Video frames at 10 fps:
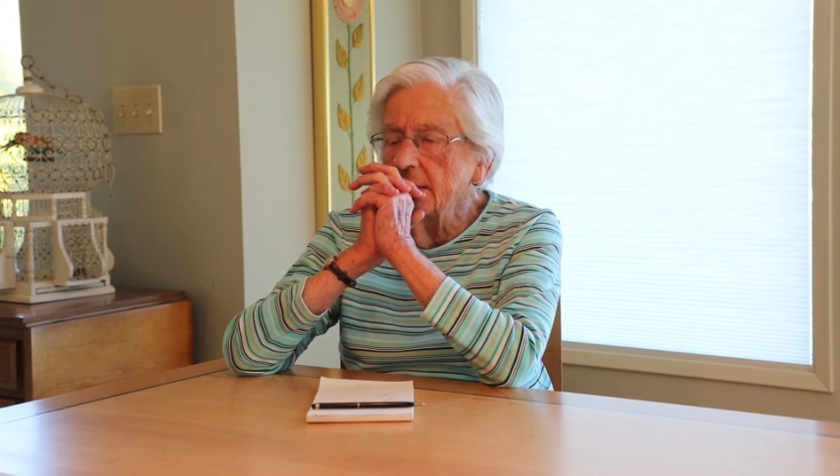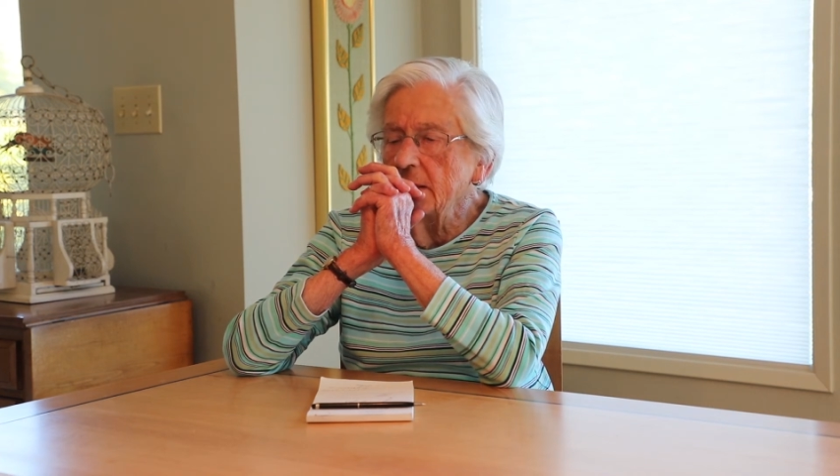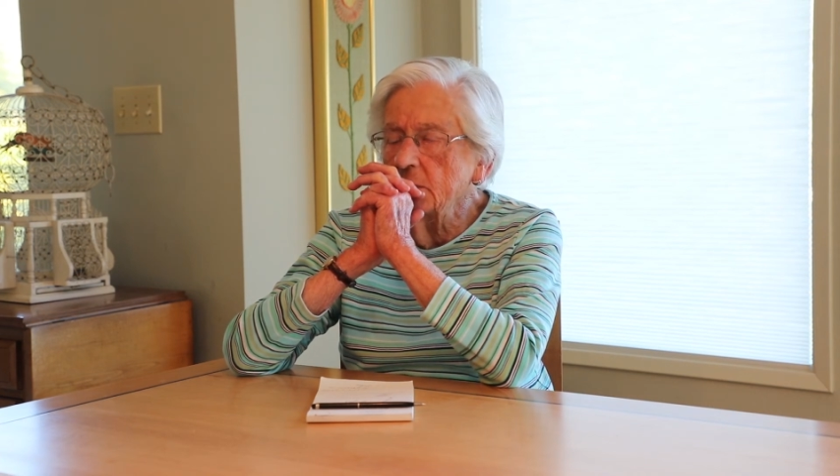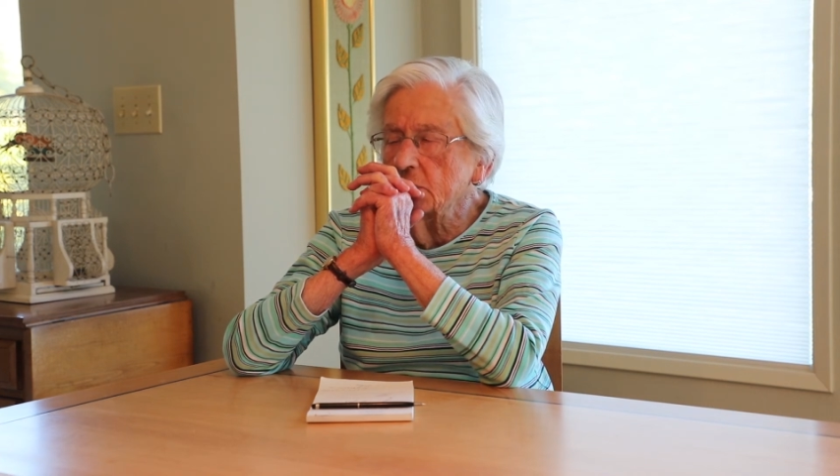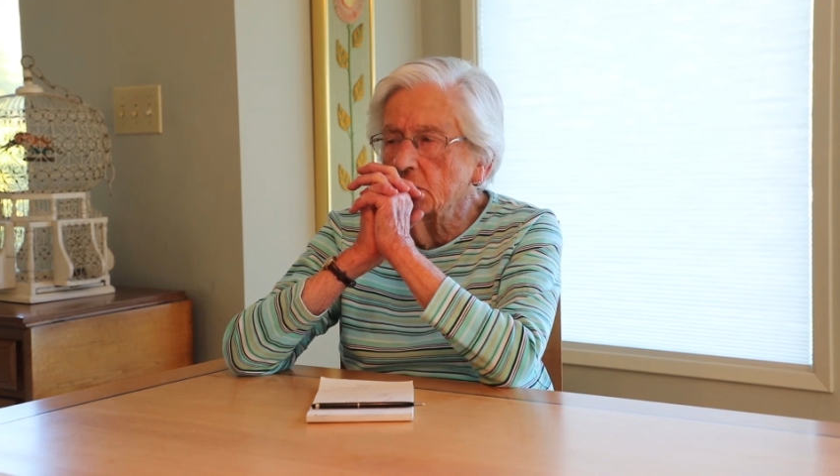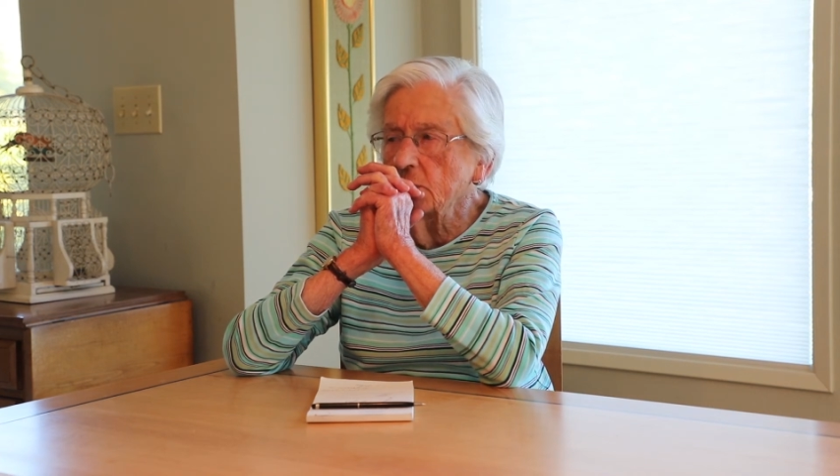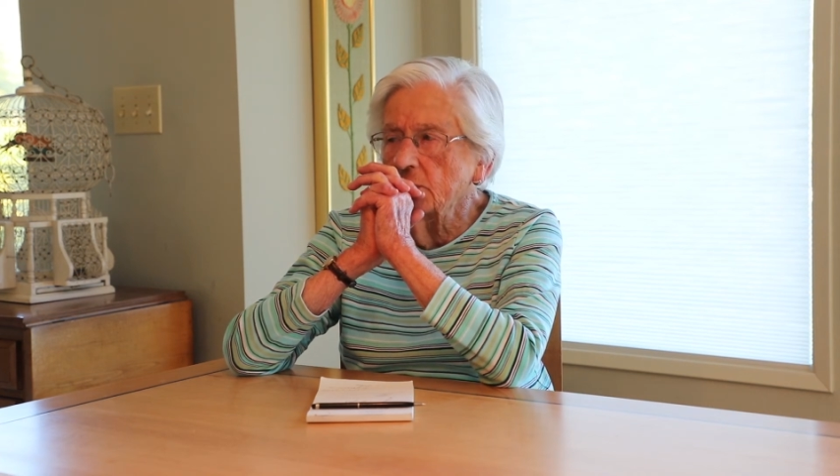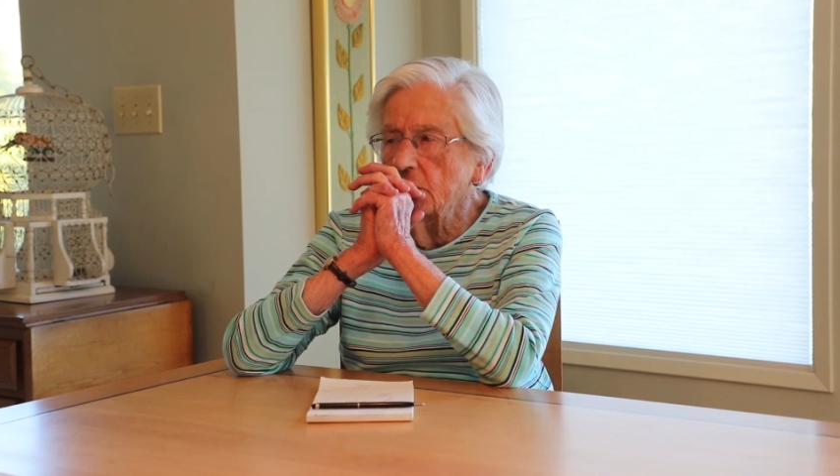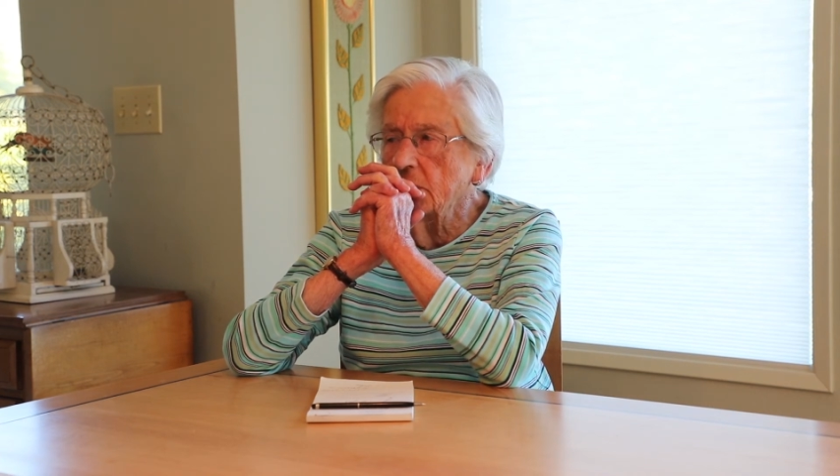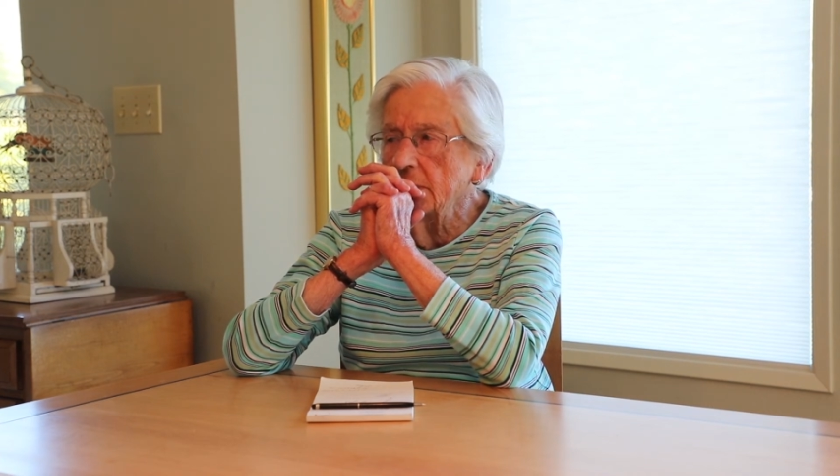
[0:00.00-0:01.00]
He was
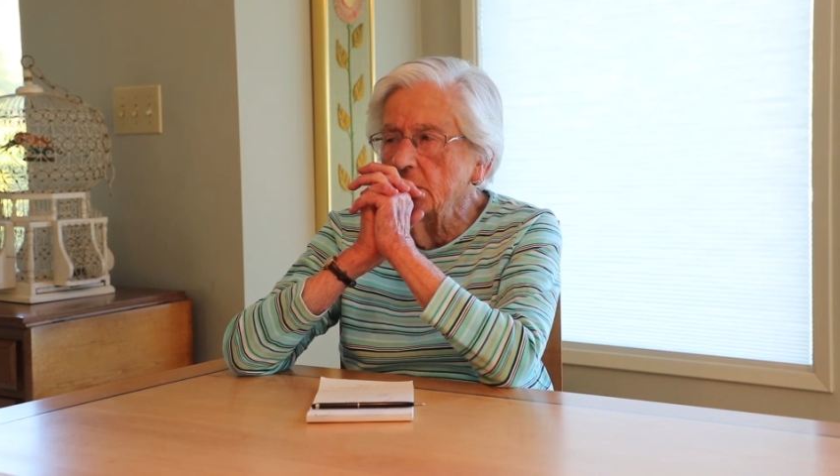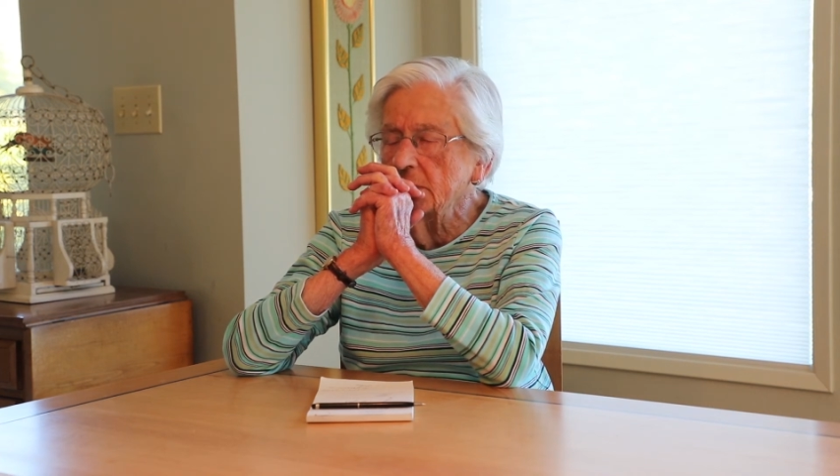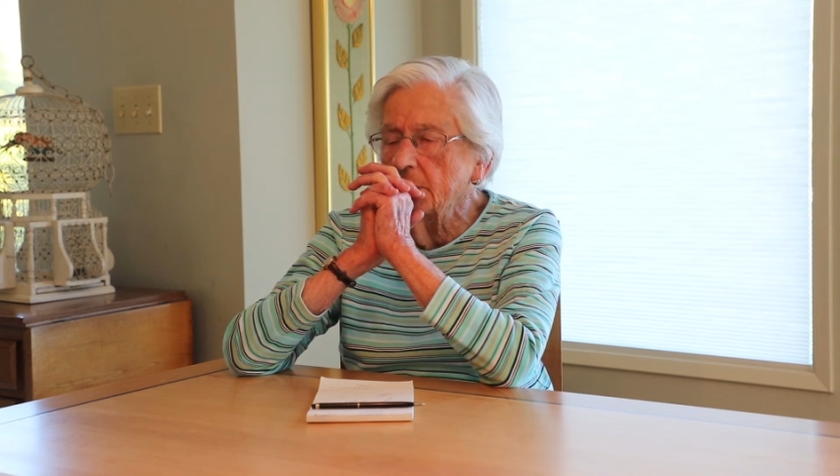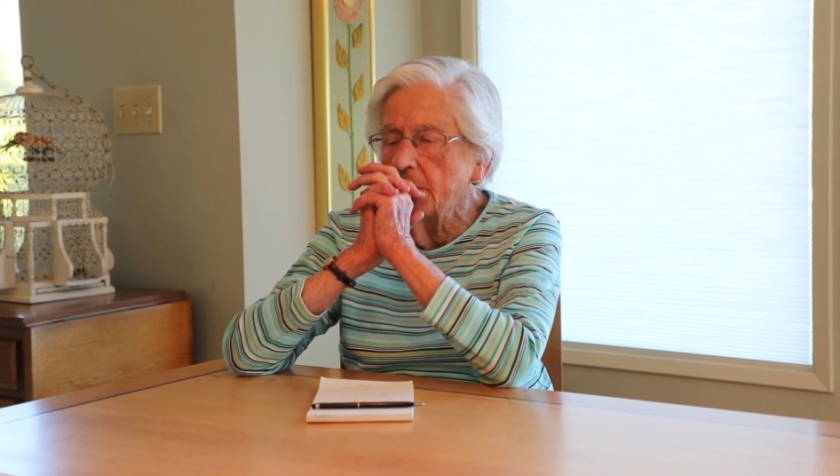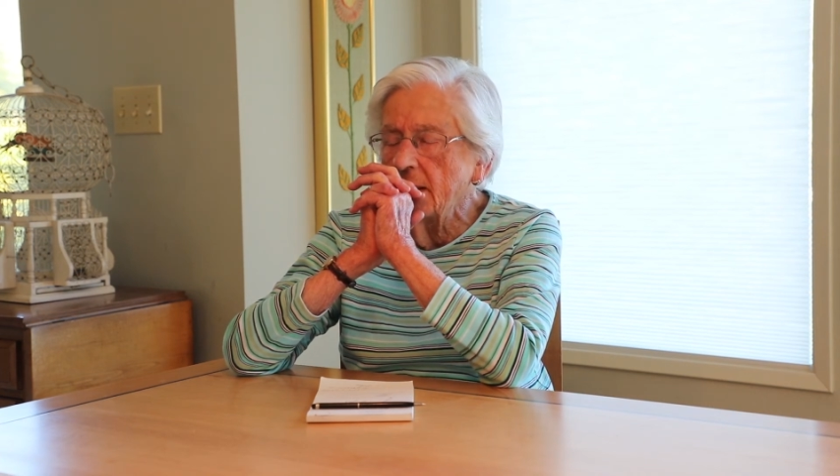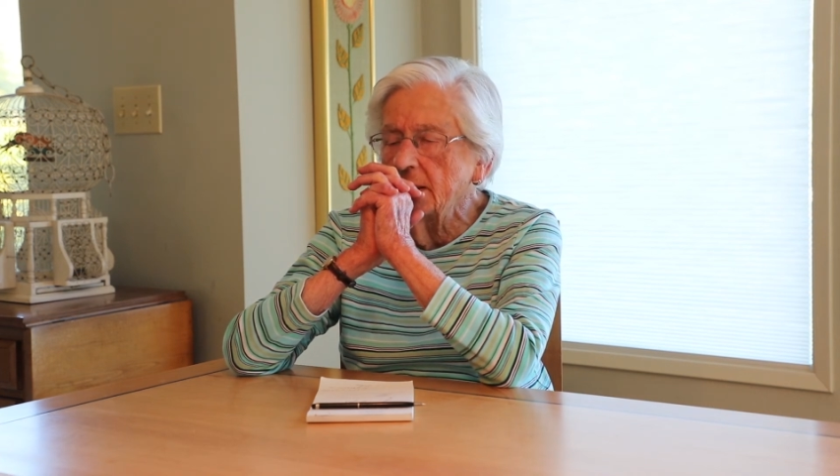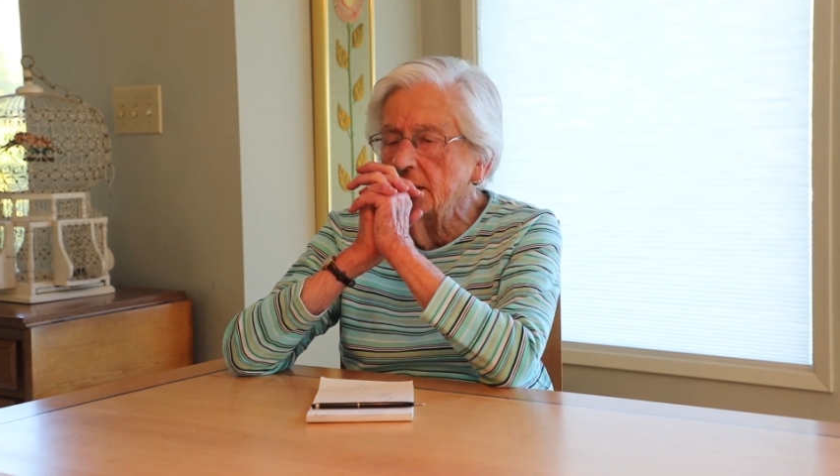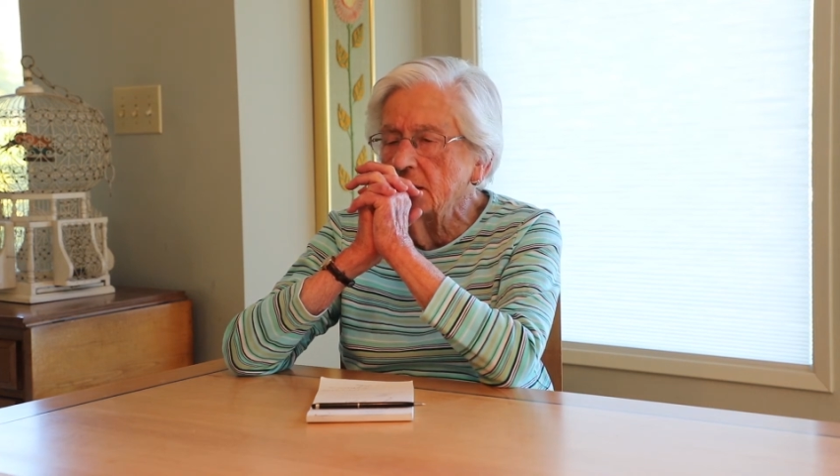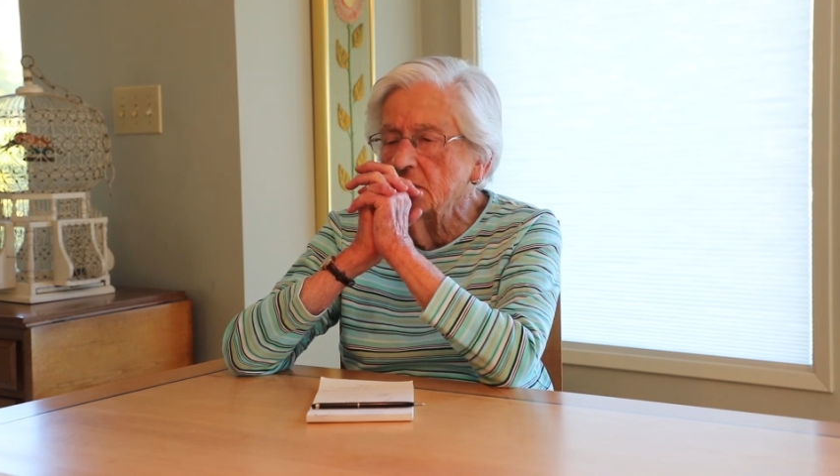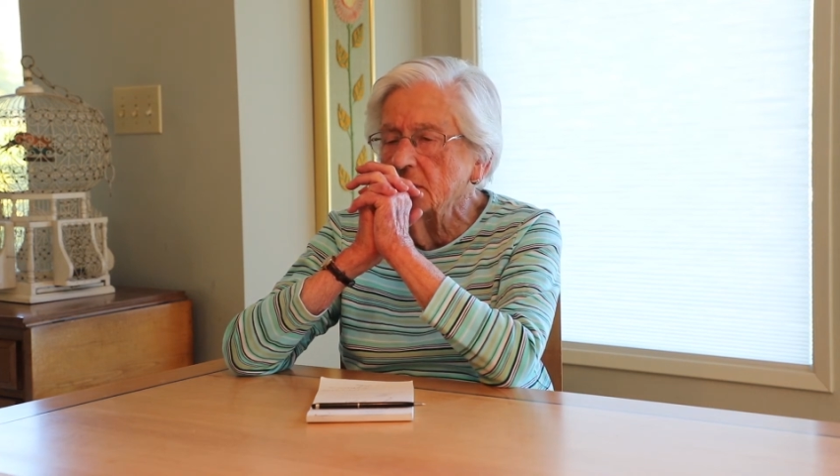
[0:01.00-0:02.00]
truthful. He was a
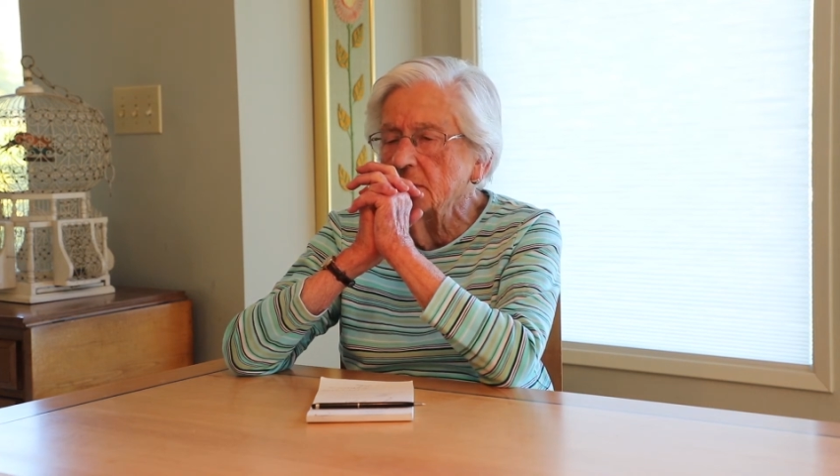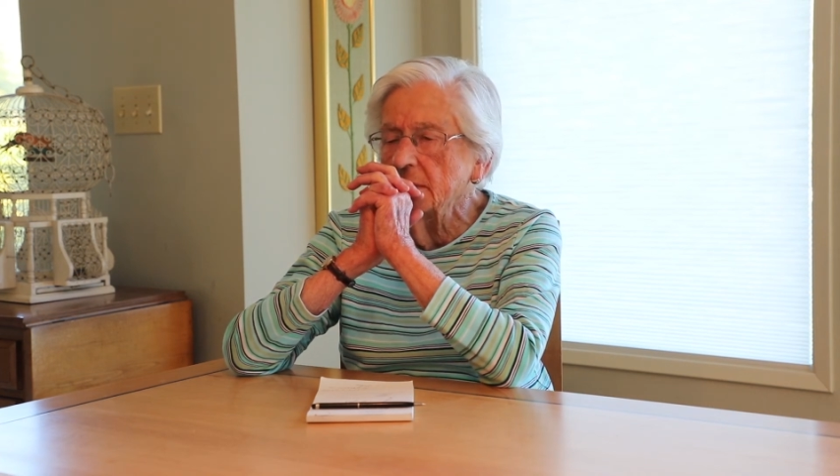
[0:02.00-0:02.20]
politician,